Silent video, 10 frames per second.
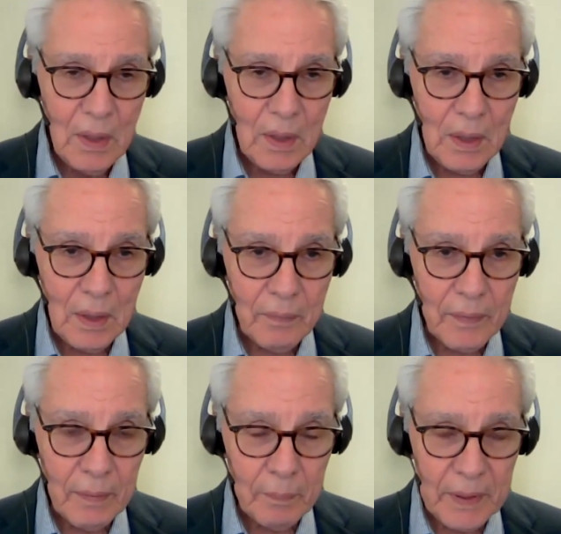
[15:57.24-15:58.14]
uh,
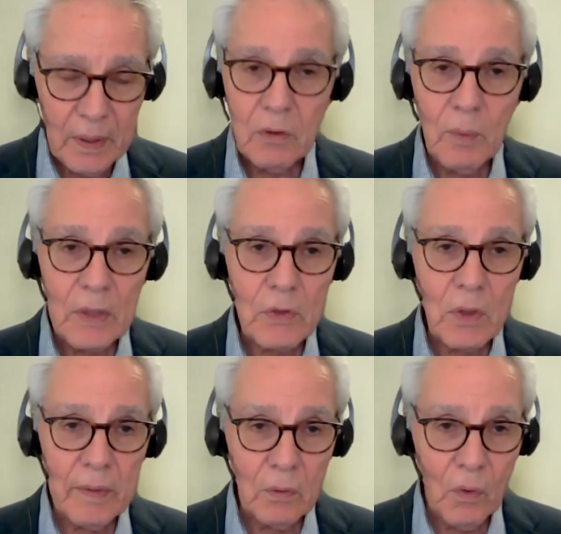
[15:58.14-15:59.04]
they'll begin to rest
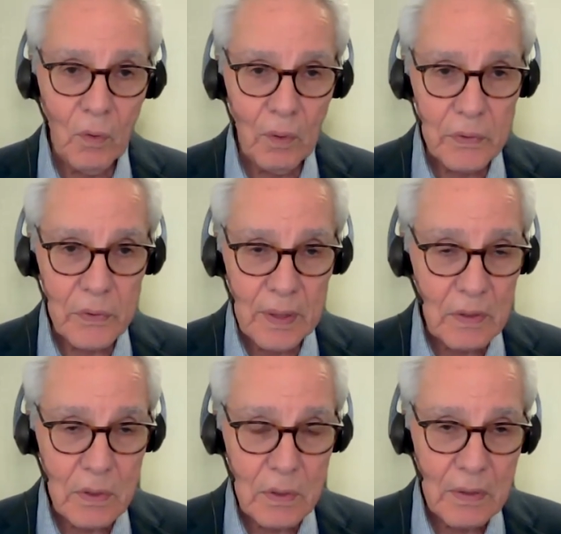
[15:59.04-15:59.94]
on their laurels.
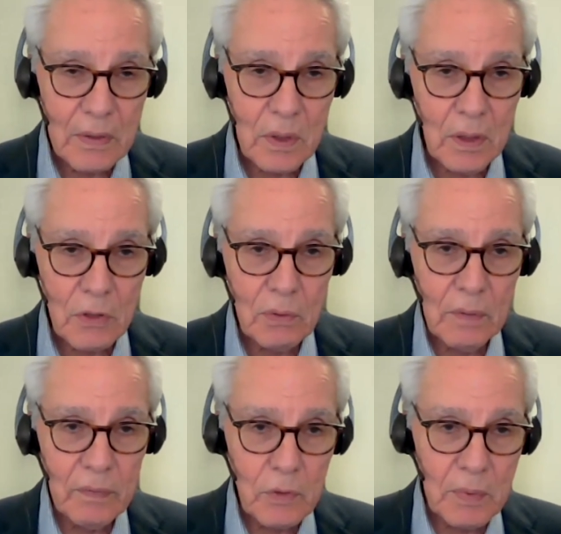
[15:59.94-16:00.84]
That's that's the
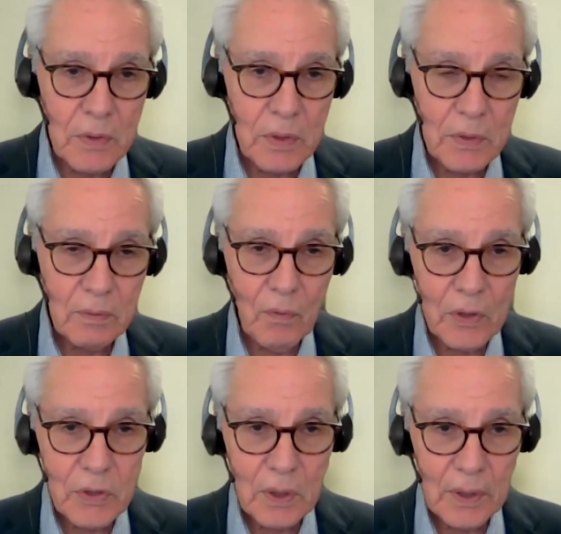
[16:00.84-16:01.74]
history of this business,
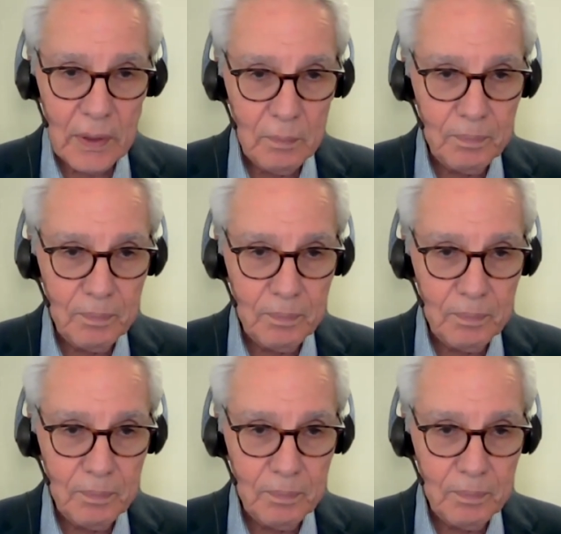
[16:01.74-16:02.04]
unfortunately